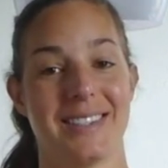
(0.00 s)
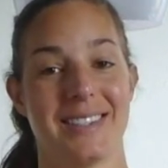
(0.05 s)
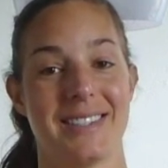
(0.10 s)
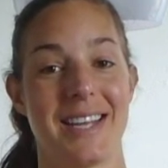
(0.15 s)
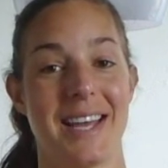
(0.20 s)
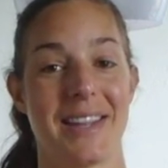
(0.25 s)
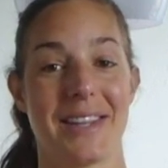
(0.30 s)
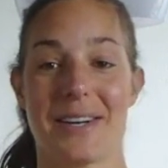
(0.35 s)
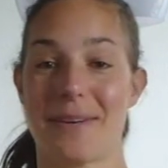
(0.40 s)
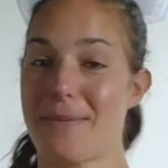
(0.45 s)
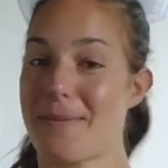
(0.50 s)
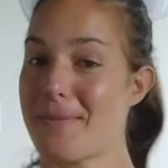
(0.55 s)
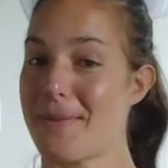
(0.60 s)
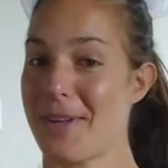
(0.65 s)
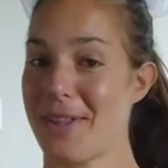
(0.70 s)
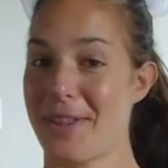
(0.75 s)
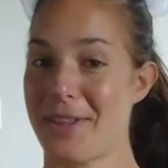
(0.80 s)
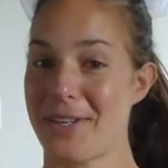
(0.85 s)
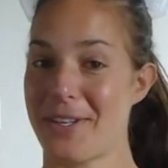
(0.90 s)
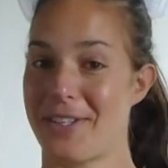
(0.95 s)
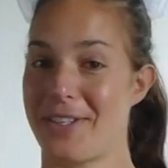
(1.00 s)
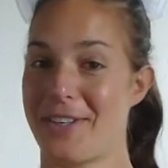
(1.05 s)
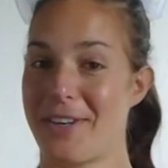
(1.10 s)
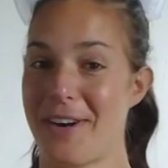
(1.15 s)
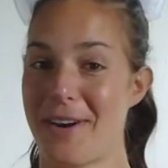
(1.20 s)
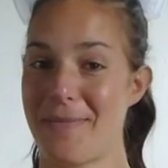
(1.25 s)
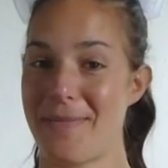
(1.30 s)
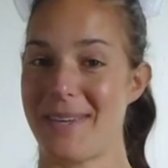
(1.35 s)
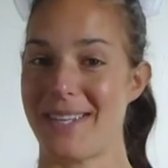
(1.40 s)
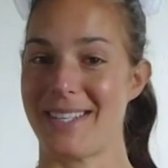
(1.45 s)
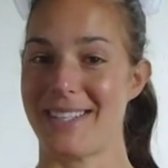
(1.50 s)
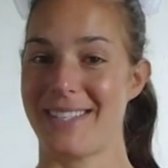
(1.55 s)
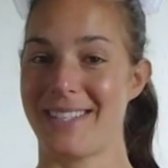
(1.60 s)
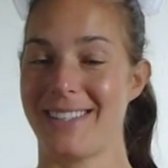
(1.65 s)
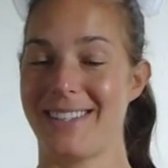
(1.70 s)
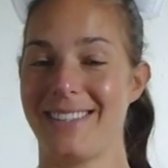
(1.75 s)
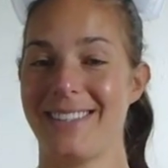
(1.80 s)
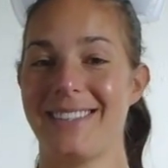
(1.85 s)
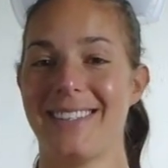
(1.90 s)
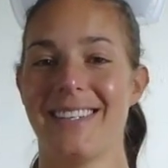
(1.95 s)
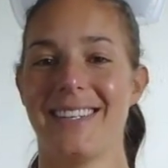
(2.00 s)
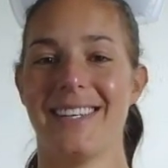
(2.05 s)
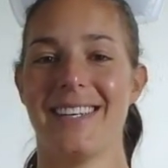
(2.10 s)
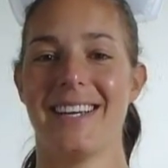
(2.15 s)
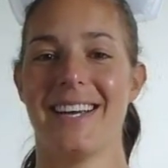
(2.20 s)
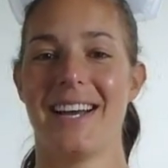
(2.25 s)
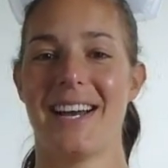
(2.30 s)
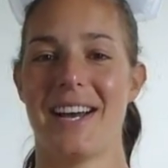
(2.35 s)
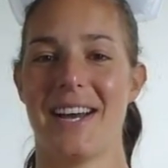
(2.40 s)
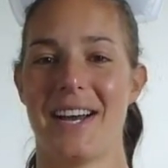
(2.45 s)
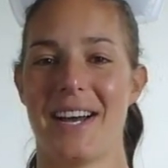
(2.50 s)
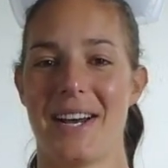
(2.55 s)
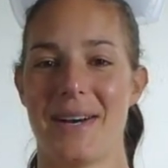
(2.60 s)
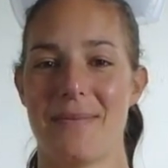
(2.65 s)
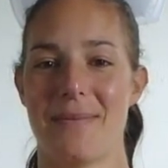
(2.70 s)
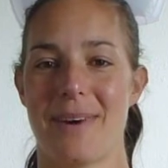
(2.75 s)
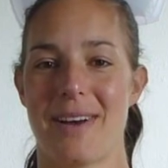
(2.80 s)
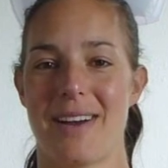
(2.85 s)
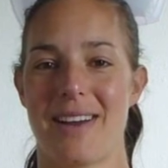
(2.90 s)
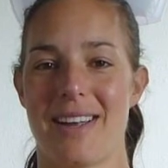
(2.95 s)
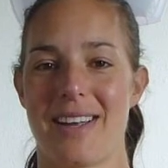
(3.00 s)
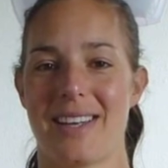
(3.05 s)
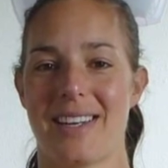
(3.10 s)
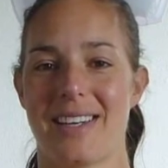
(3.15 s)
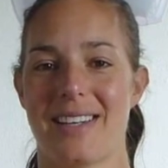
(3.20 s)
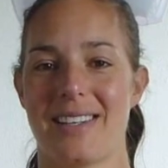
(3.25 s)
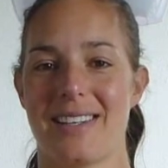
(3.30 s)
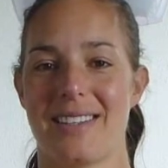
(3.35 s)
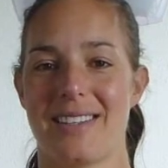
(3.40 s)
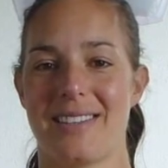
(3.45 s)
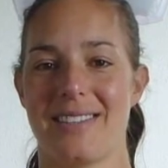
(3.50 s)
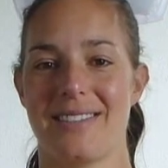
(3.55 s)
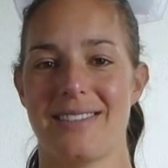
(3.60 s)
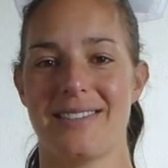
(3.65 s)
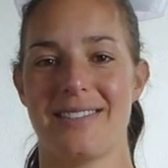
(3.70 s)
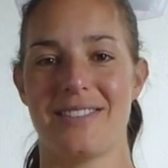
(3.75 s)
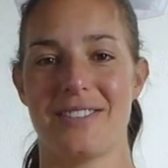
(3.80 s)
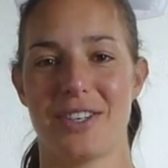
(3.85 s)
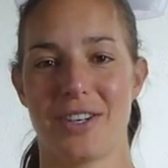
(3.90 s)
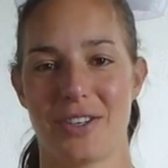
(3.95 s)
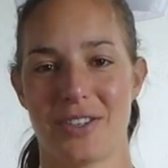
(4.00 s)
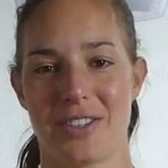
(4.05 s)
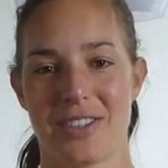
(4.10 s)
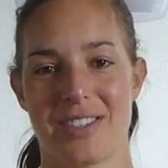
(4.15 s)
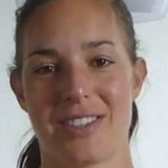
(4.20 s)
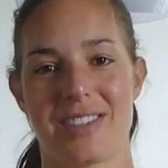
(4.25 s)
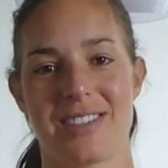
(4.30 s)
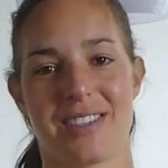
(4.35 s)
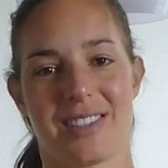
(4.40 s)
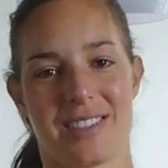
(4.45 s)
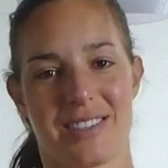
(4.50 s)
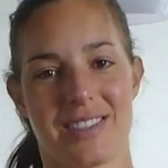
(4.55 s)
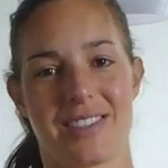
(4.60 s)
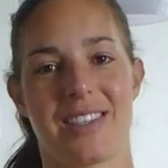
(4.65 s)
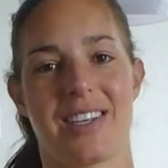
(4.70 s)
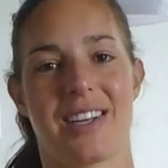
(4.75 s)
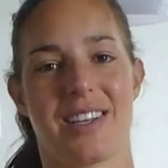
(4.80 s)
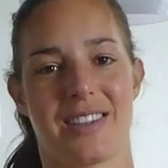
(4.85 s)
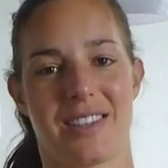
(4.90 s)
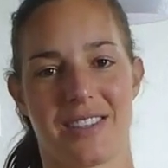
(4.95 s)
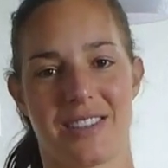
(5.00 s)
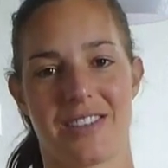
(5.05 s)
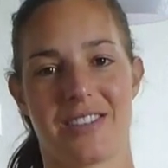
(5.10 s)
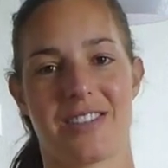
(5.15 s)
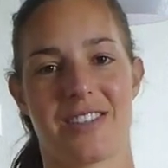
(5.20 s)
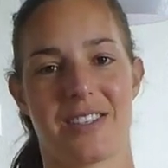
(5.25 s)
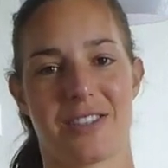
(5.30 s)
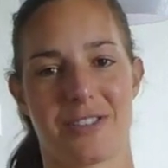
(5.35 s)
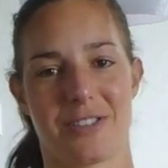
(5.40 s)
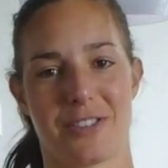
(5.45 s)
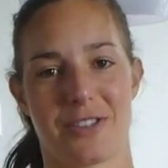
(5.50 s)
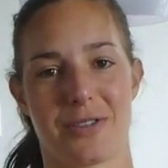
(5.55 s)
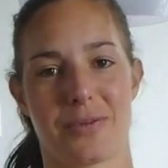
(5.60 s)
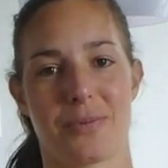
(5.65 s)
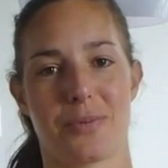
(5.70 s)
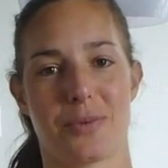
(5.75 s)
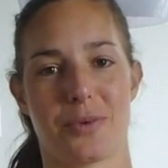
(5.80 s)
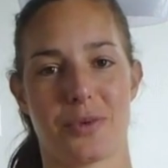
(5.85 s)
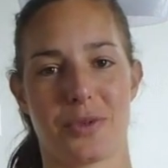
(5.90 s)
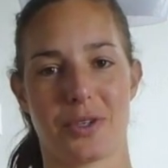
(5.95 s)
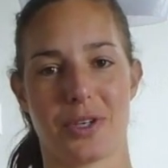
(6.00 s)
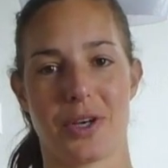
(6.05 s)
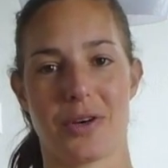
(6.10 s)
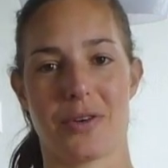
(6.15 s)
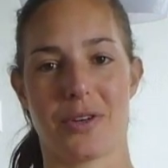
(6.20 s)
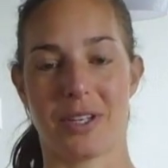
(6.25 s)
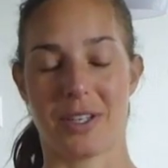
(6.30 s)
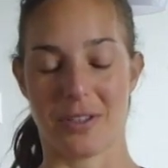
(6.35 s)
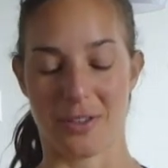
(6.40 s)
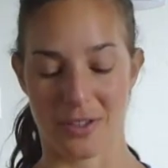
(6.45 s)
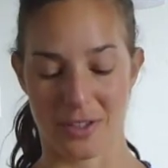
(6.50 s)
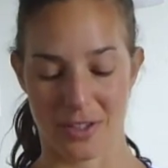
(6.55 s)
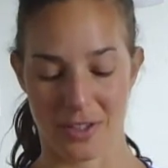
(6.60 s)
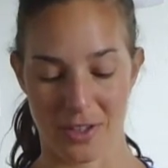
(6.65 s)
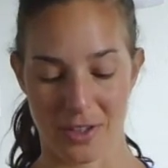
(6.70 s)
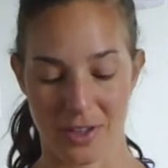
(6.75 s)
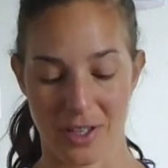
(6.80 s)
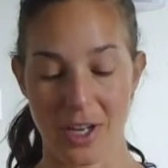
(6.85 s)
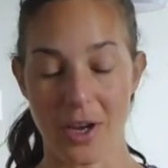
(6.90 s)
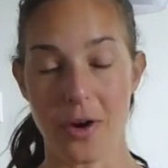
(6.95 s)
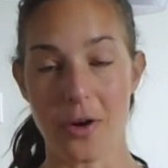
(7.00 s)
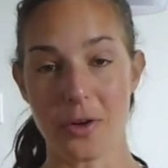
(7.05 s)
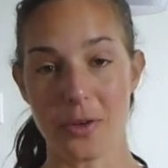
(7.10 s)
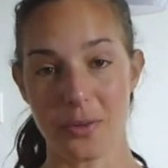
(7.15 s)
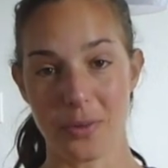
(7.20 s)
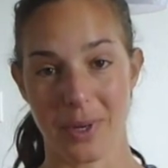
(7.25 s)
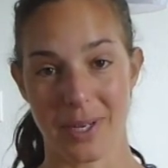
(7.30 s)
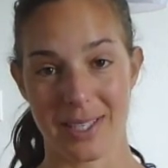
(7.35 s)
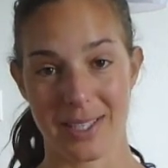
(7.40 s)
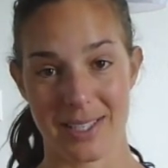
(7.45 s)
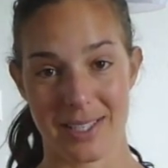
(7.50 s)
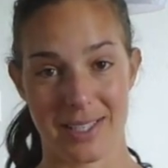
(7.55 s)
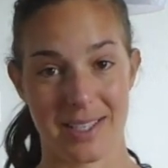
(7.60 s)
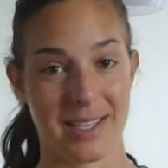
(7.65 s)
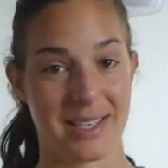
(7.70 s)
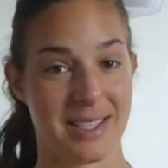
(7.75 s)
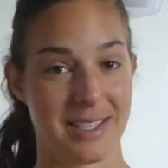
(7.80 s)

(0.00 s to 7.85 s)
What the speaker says: Now that I'm in my 3rd trimester, I can notice that, yeah, there are some more going on. So the old ones that are